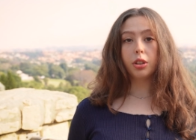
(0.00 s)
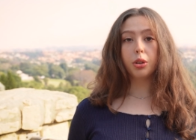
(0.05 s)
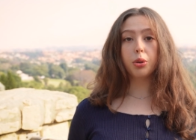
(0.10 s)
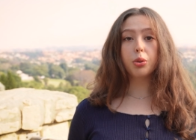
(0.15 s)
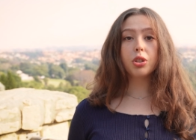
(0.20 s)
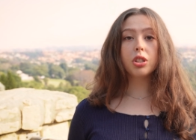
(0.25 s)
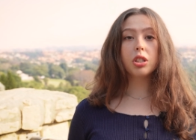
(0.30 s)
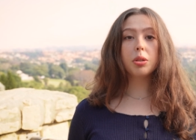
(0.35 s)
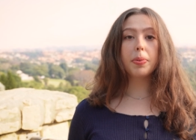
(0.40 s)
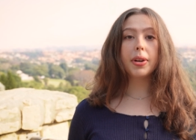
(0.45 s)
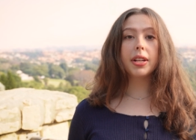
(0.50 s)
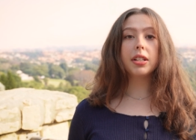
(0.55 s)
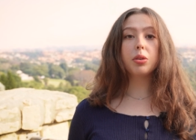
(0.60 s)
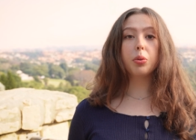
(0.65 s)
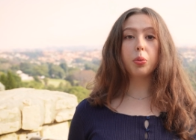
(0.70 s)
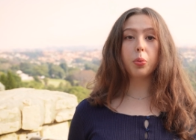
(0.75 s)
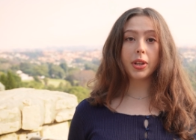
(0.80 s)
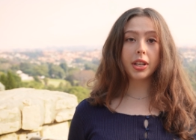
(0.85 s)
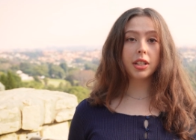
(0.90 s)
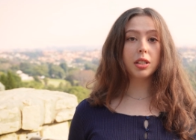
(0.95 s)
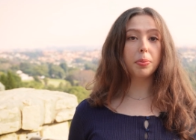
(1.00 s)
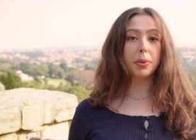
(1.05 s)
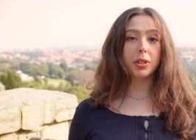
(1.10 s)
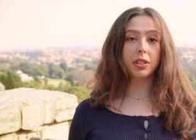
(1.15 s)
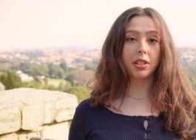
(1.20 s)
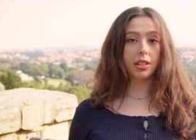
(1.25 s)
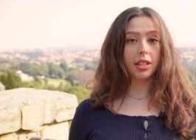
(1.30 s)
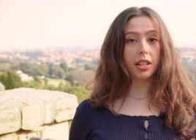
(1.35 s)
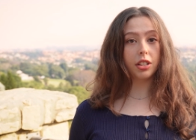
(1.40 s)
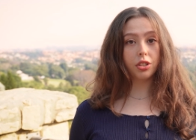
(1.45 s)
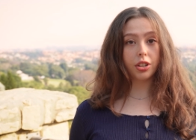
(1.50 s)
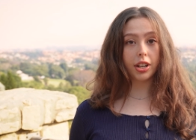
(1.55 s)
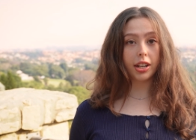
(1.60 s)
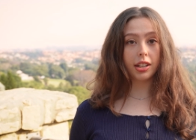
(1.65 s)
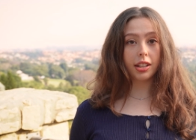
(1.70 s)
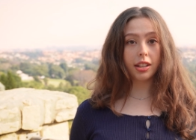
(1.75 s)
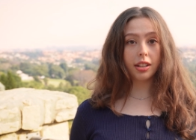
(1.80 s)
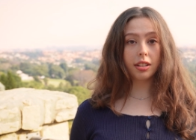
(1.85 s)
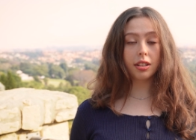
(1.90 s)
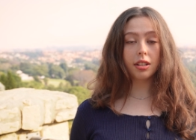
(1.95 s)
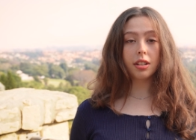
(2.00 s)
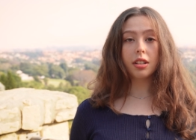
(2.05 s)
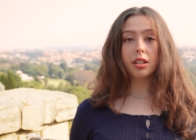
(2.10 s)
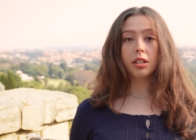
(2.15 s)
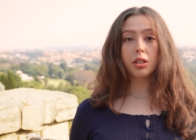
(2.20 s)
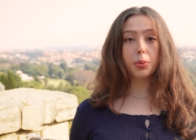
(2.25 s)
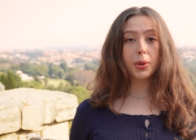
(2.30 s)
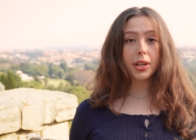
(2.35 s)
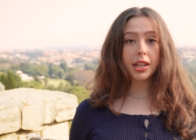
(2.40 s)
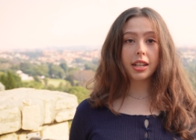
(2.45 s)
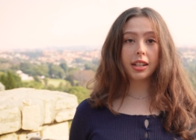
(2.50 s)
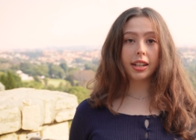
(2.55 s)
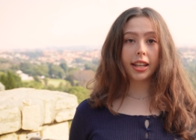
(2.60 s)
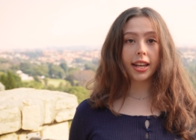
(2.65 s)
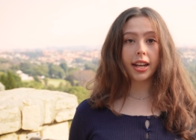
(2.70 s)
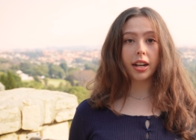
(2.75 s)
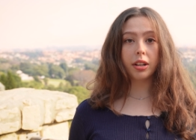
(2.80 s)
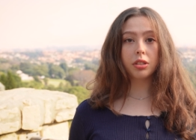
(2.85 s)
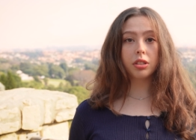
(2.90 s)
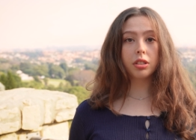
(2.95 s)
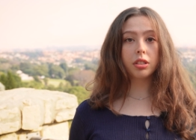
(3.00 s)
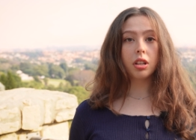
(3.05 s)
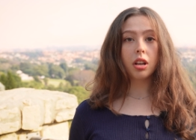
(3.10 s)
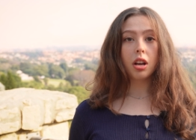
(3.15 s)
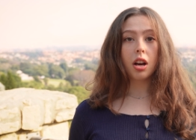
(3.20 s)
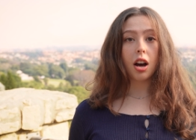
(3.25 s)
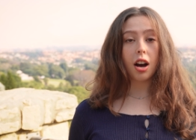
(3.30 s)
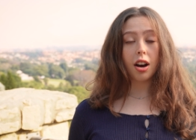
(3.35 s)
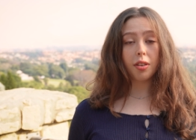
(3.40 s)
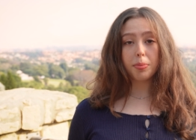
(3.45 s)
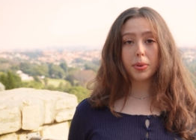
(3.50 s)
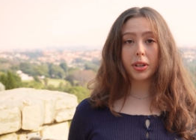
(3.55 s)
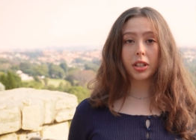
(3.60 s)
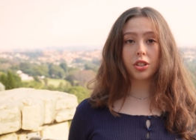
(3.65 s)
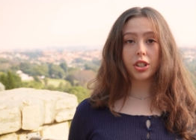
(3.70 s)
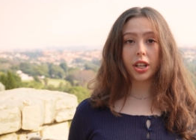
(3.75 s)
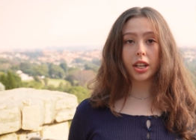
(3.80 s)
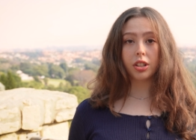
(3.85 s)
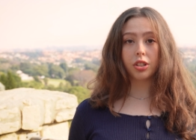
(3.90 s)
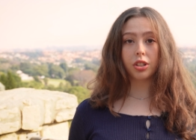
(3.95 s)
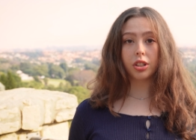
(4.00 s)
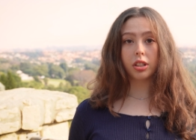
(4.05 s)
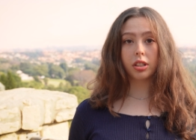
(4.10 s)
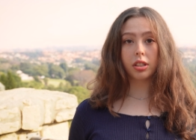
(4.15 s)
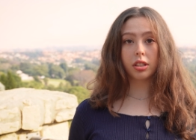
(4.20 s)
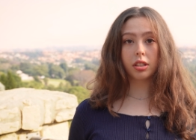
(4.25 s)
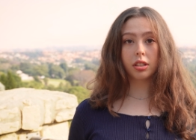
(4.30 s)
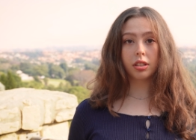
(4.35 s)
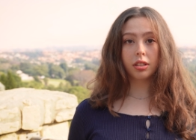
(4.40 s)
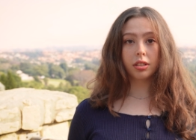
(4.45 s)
You just spent weeks building that training, tweaking layouts, half-minute changes,